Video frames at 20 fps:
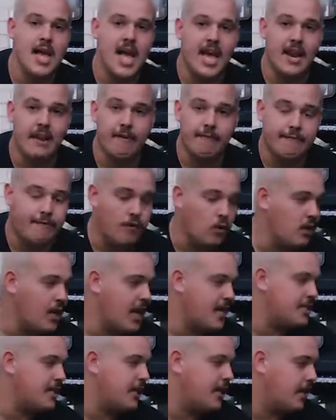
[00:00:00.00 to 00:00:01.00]
And at full
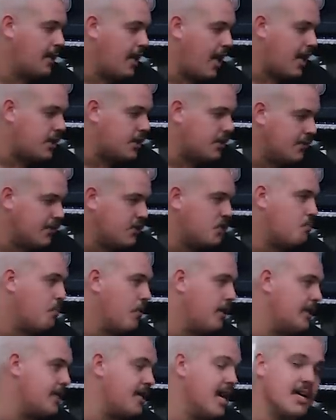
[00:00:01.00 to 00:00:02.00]
articulation, the
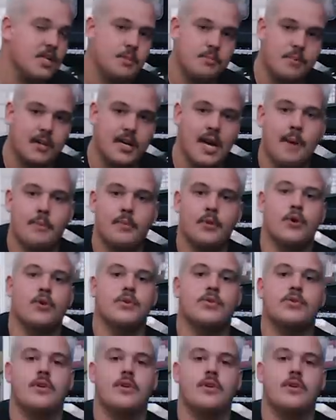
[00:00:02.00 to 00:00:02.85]
spring does become loose.